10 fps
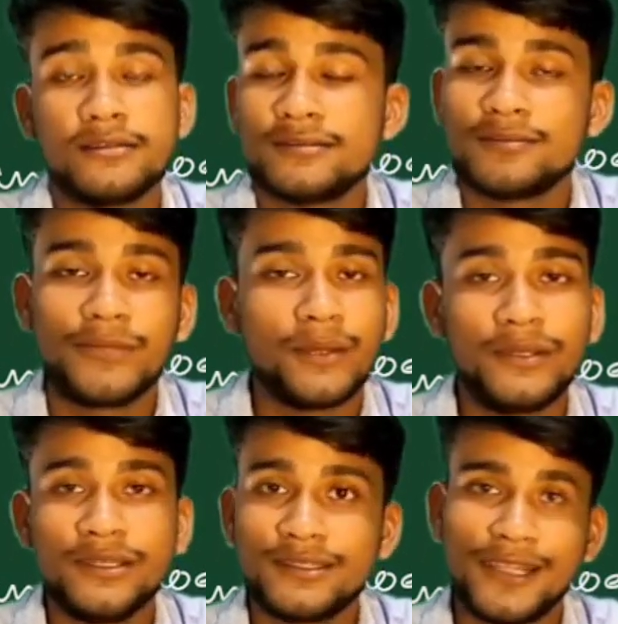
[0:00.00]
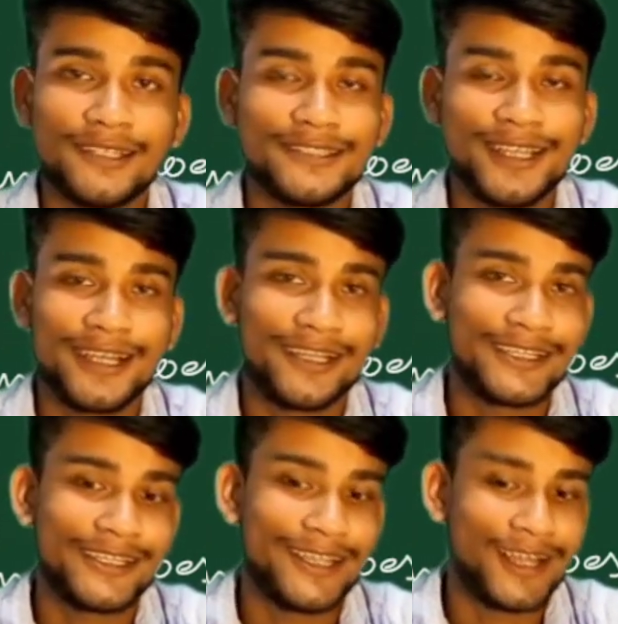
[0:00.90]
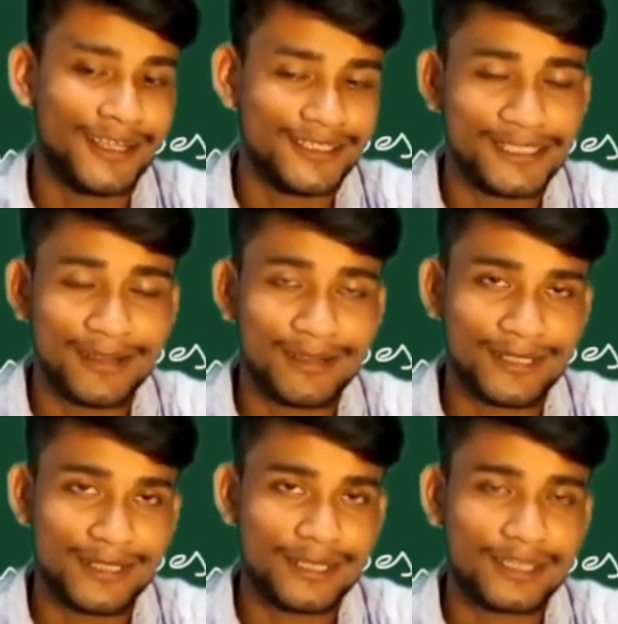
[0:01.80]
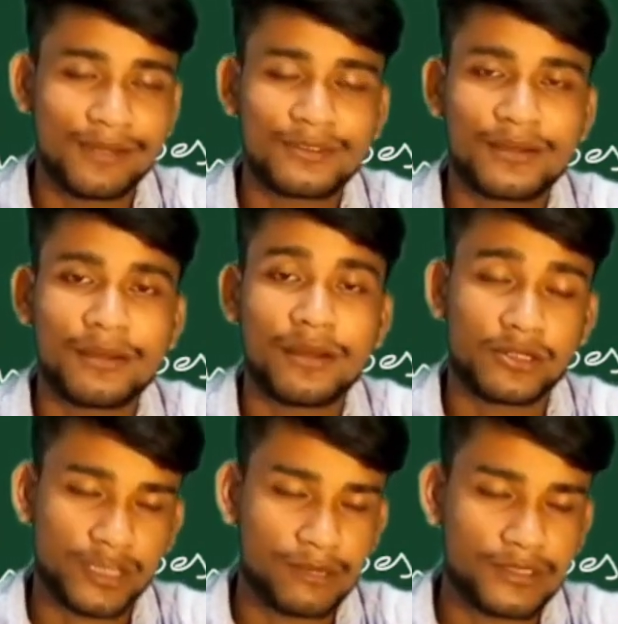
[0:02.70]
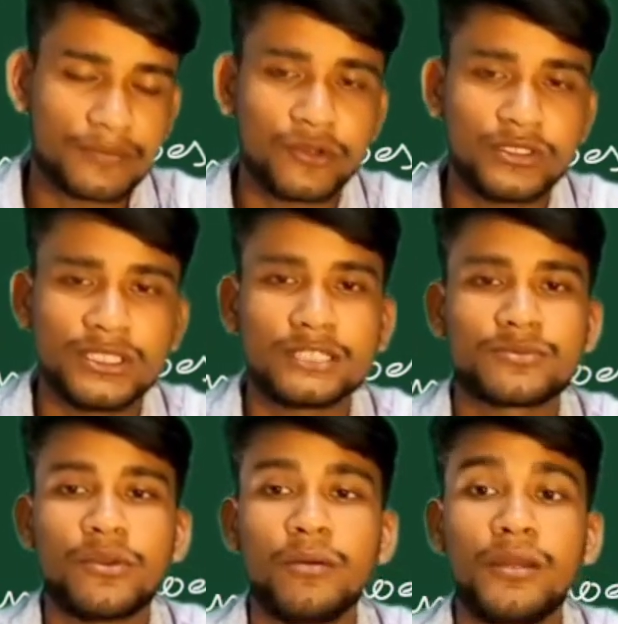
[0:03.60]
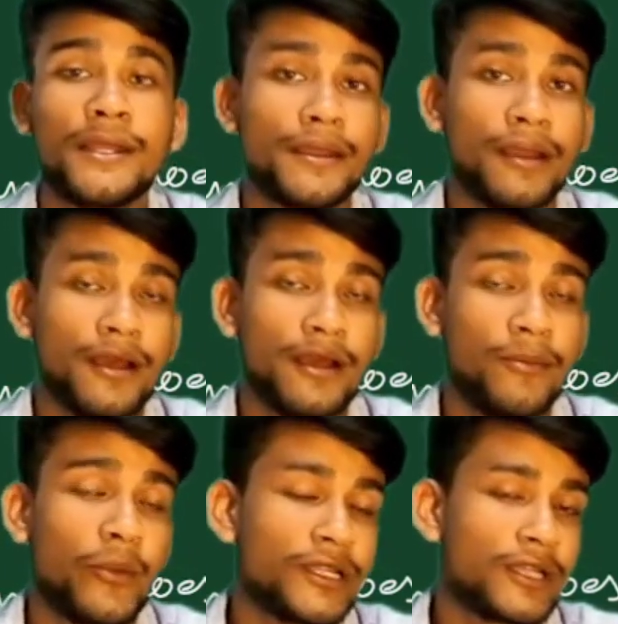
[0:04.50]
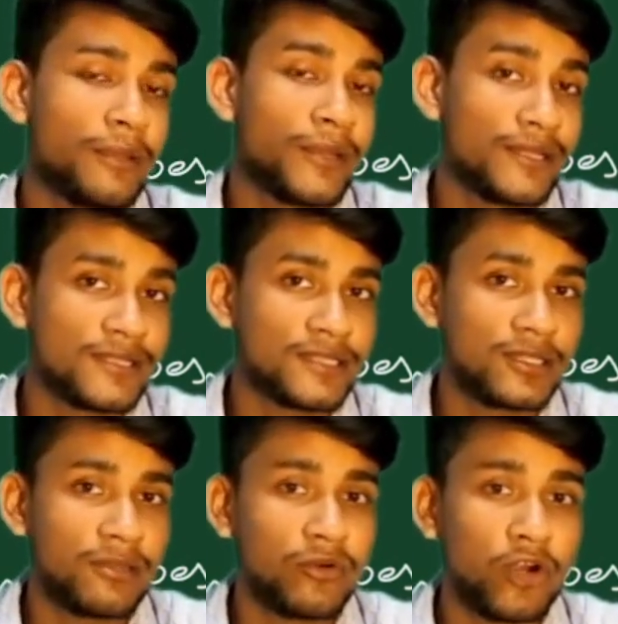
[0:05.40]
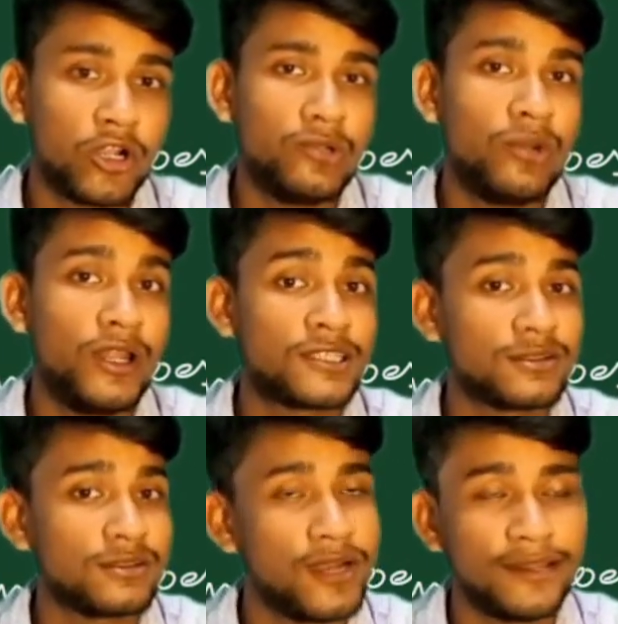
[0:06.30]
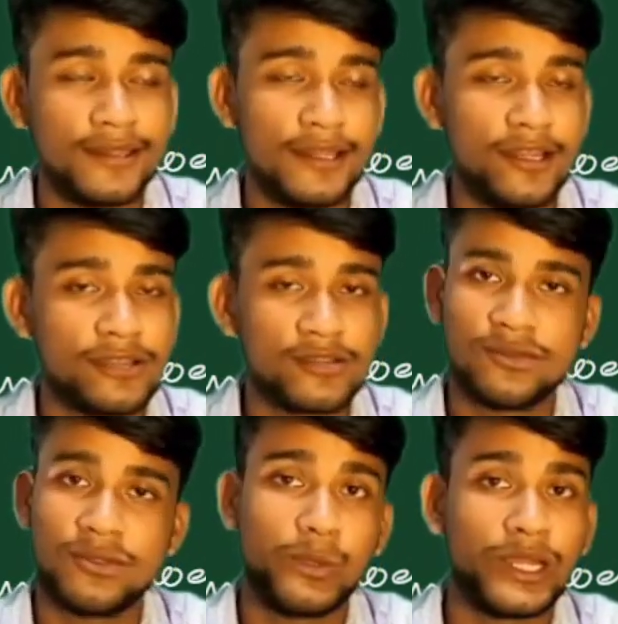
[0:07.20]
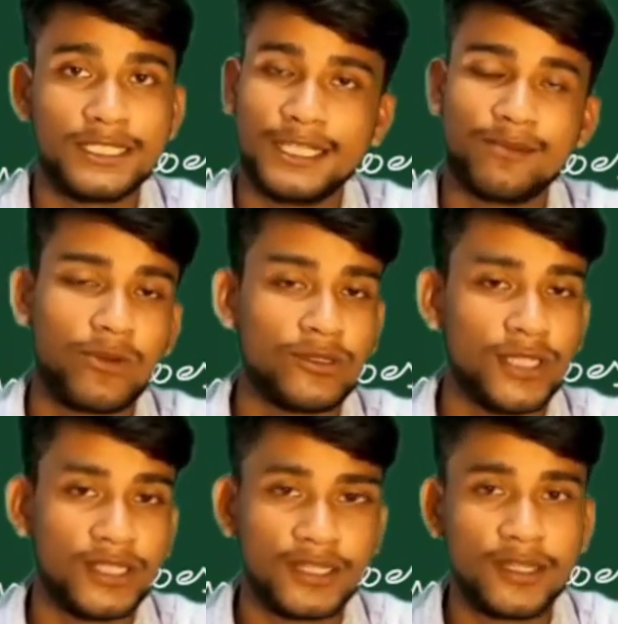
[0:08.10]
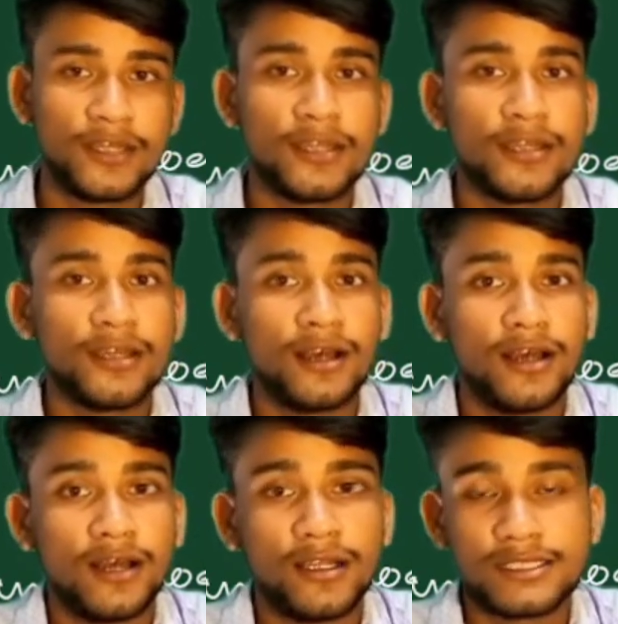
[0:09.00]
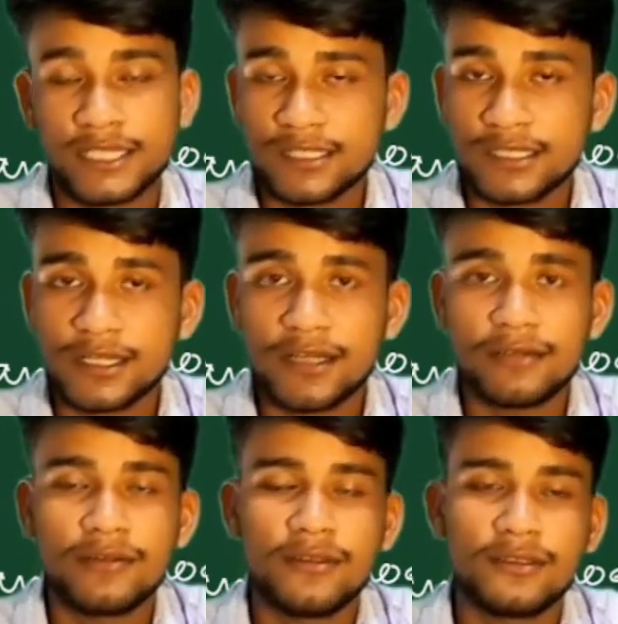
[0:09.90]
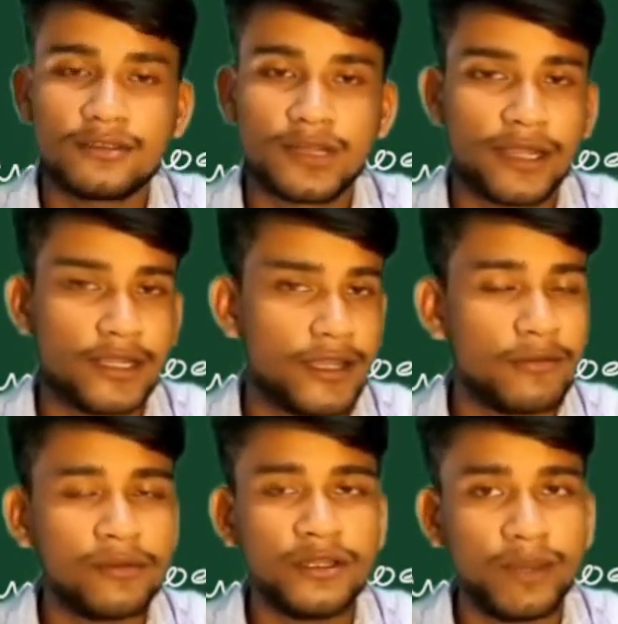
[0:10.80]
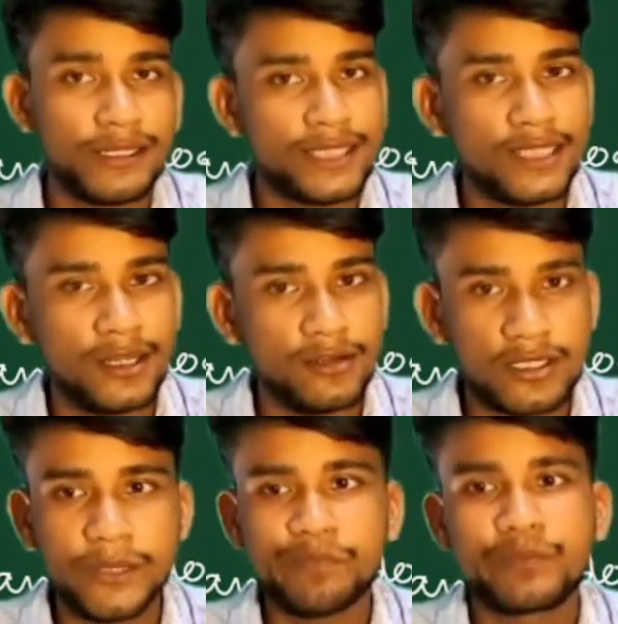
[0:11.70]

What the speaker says: maybe there is come some questions from Poincare Benediction theorem or Deluxe criterion also. So you can check for that, check the criterion in my channel, okay.